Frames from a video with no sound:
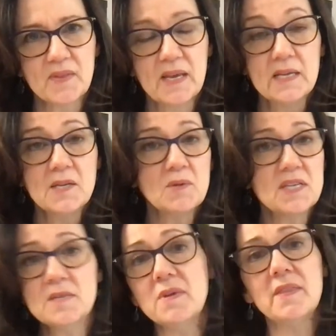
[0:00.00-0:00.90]
Now, it
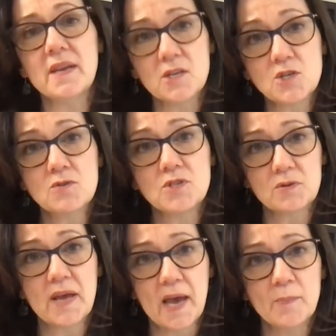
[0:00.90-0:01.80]
doesn't mean that issues
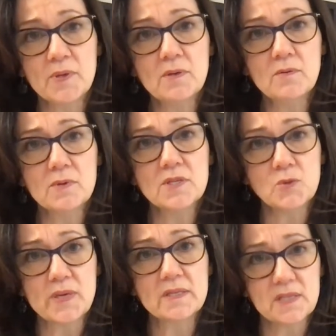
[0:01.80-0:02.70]
don't happen with
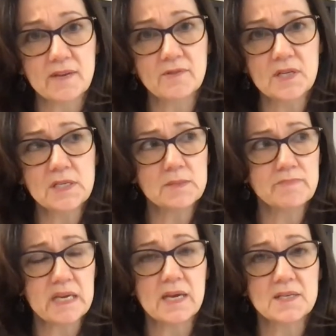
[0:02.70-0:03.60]
sweet and savories,
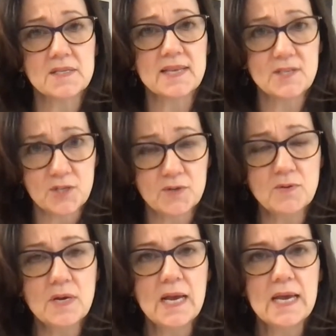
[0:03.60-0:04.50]
because they
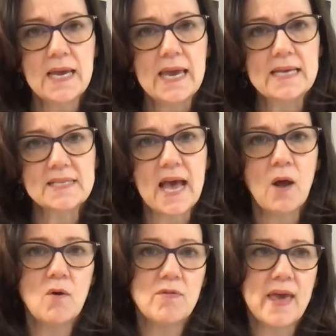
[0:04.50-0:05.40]
do. It's
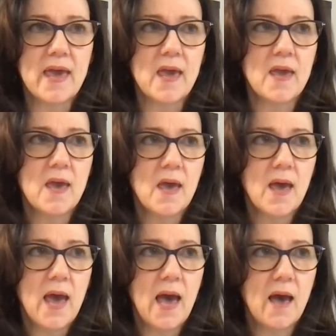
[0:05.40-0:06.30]
how they
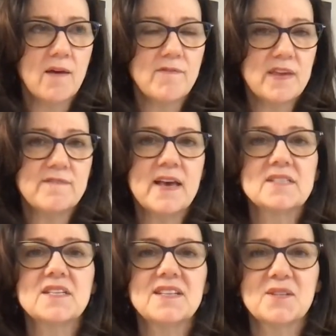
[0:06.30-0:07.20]
have
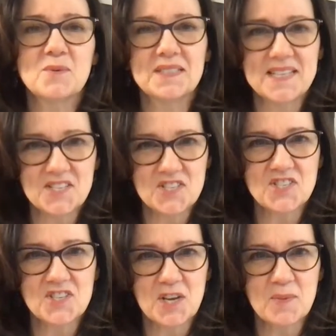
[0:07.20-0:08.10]
invested in the
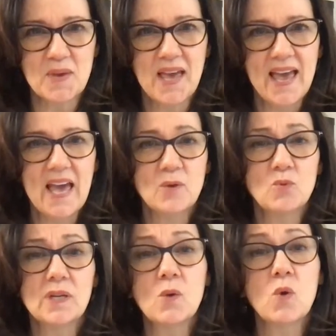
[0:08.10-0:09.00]
relationship and
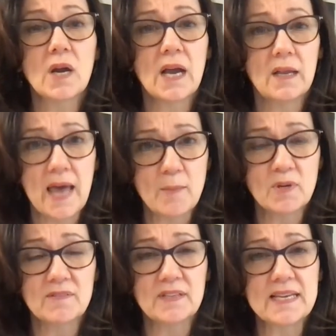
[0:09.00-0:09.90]
really work
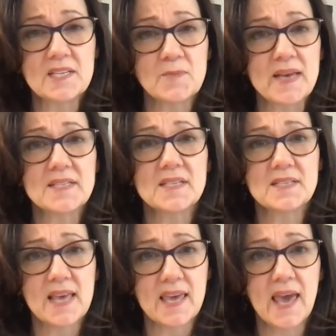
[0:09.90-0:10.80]
collaboratively as best as
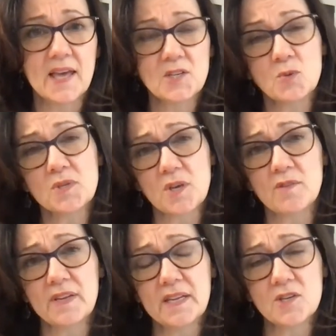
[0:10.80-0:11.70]
they can to
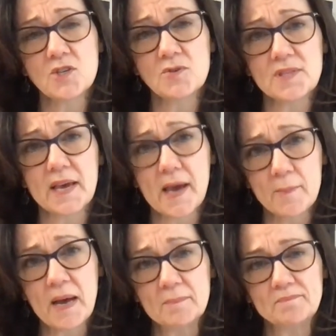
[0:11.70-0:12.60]
resolve any issues that come up.